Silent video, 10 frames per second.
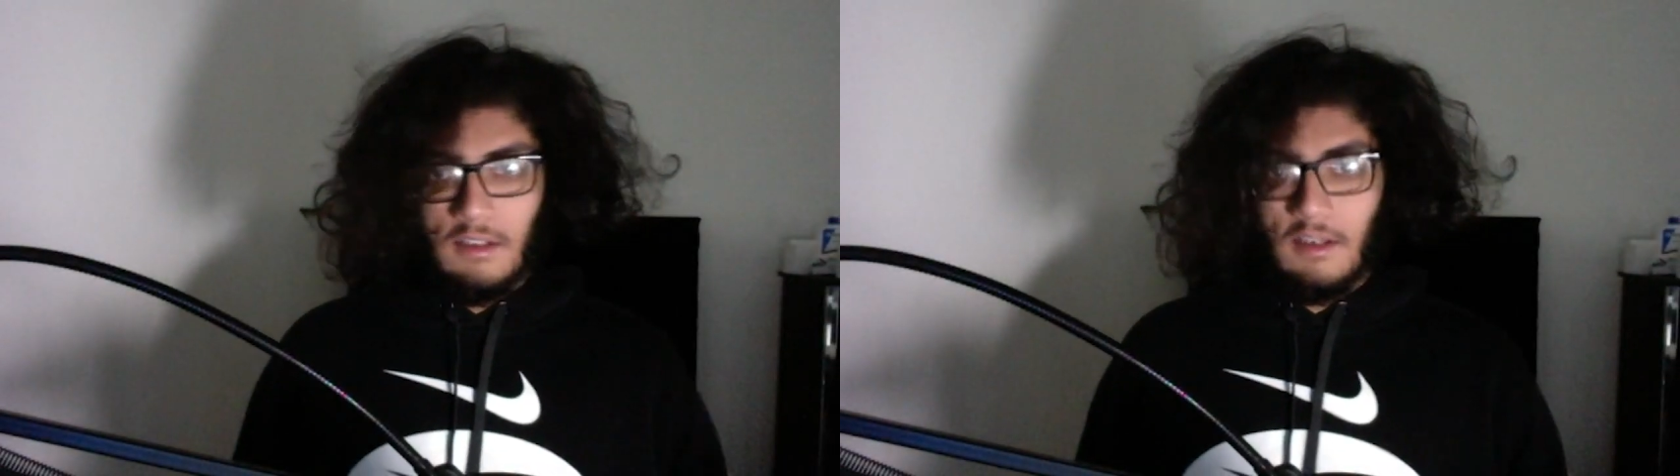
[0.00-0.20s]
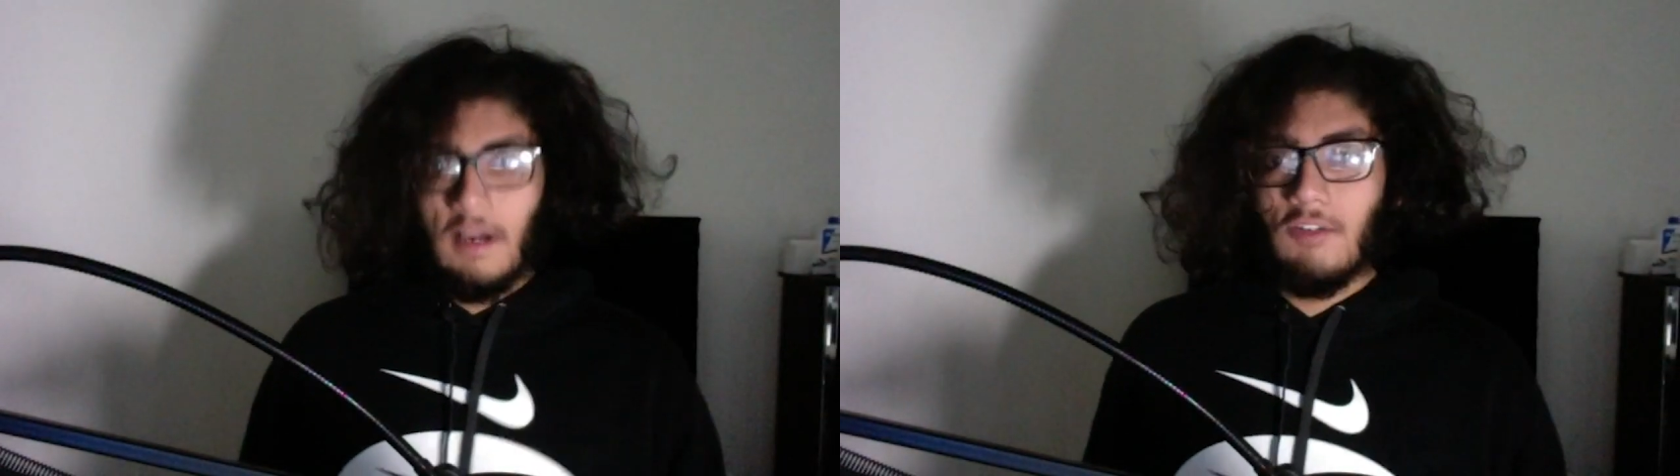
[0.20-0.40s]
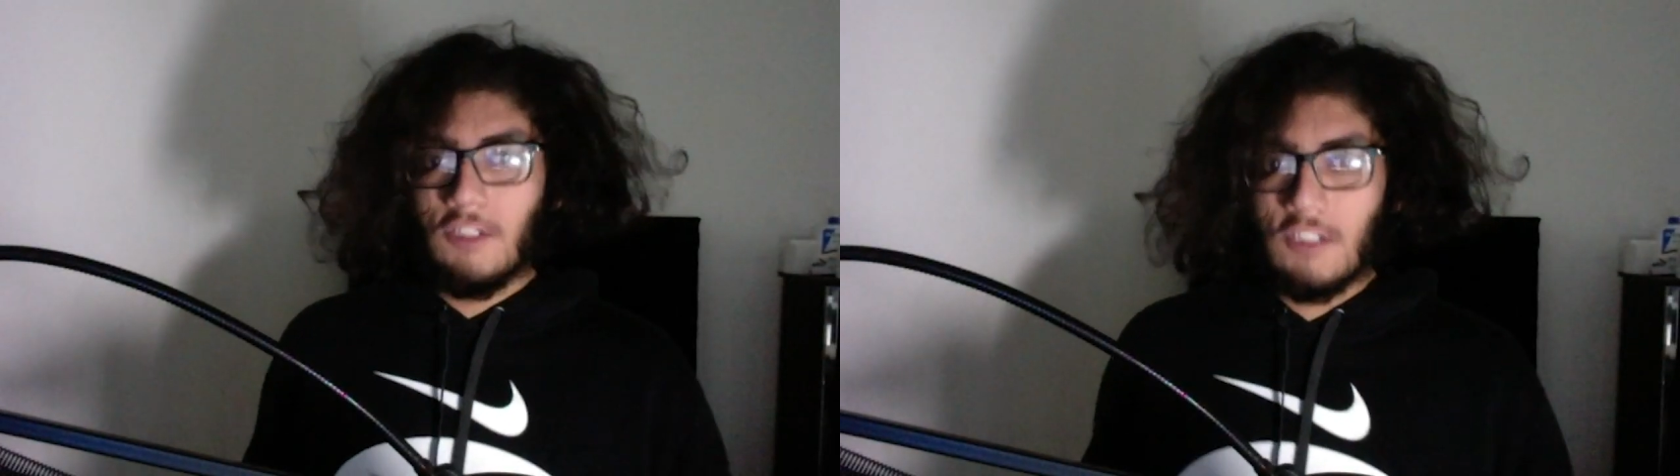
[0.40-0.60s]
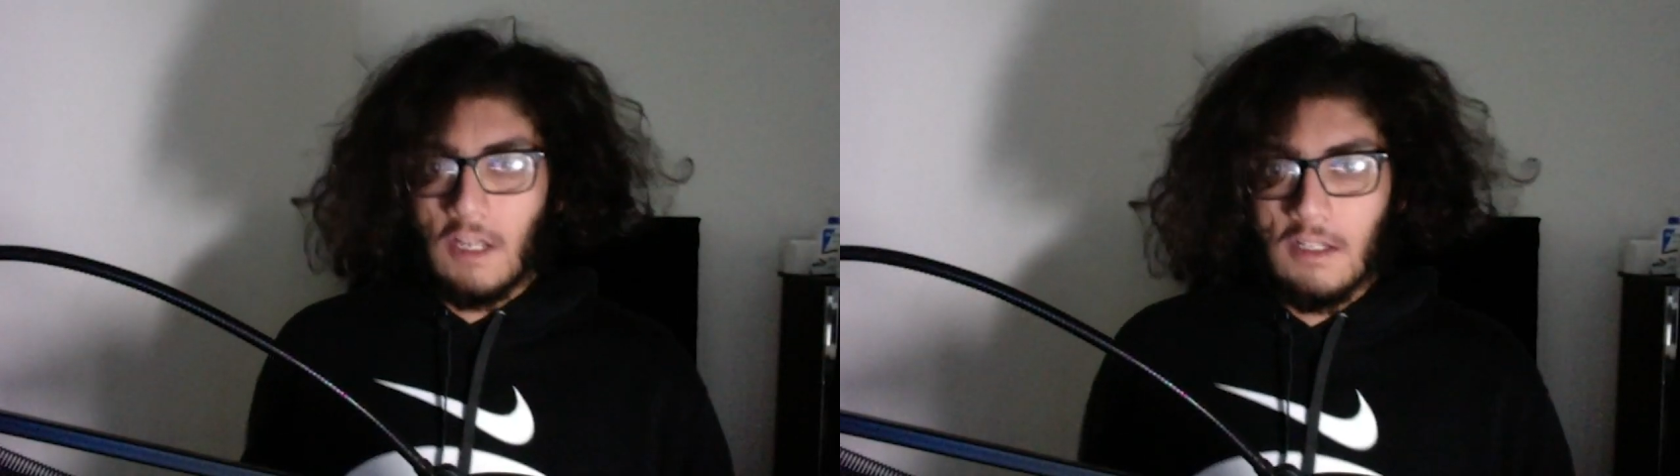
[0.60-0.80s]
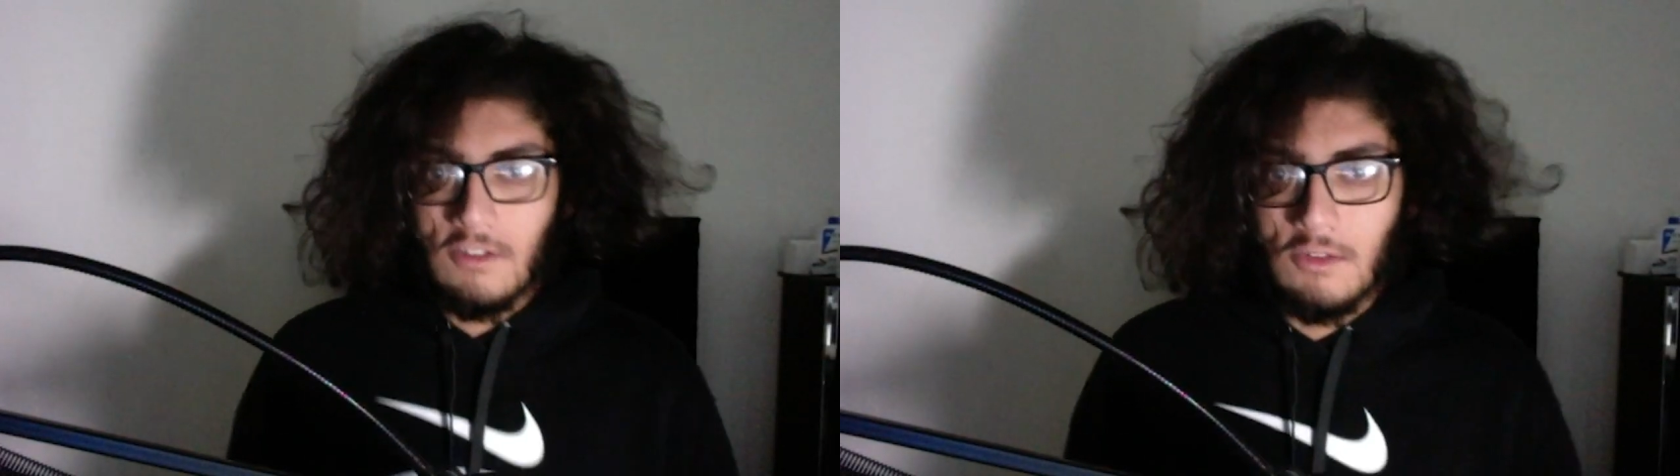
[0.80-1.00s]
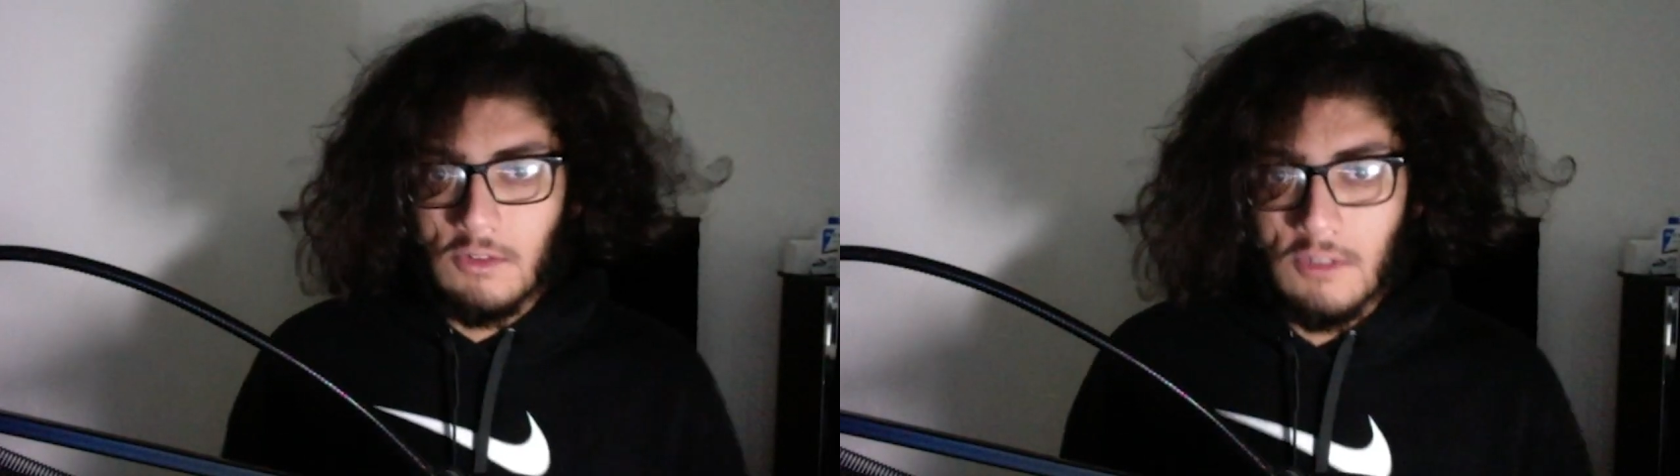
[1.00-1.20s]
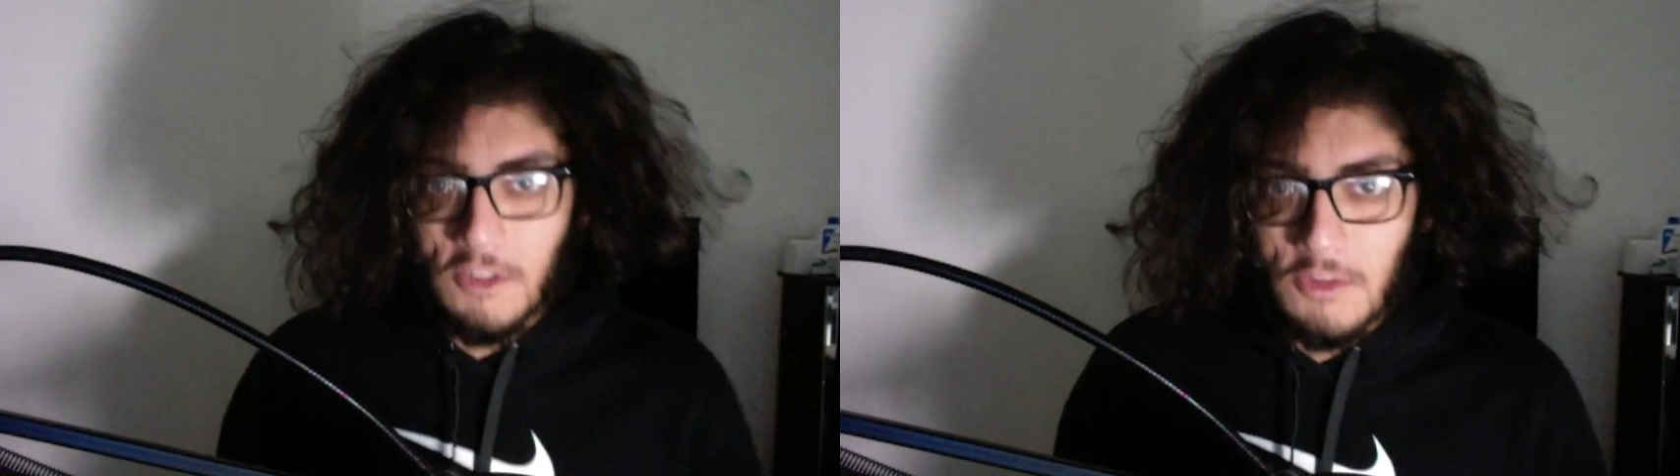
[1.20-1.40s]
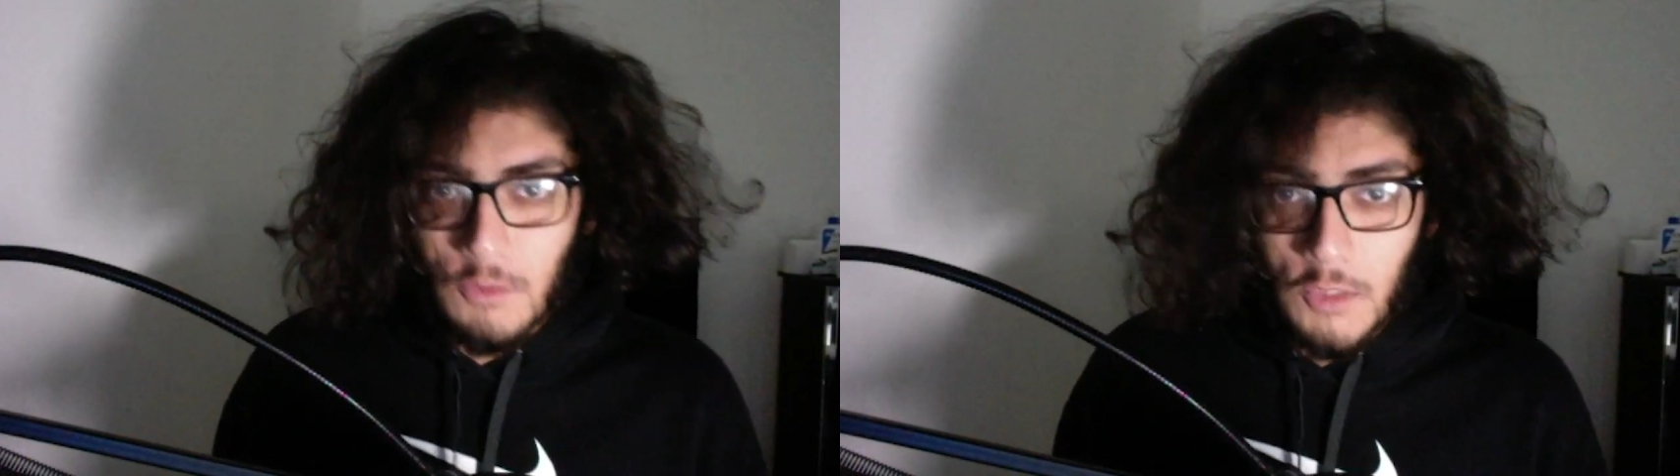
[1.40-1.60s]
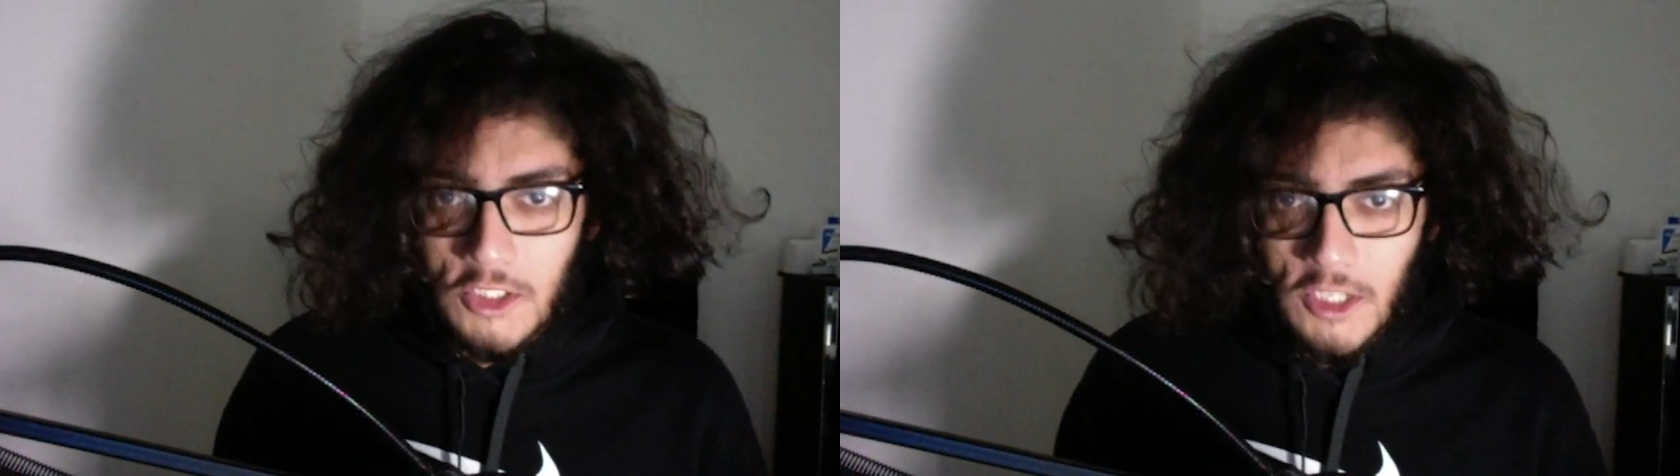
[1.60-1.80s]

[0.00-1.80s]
have a chance to just switch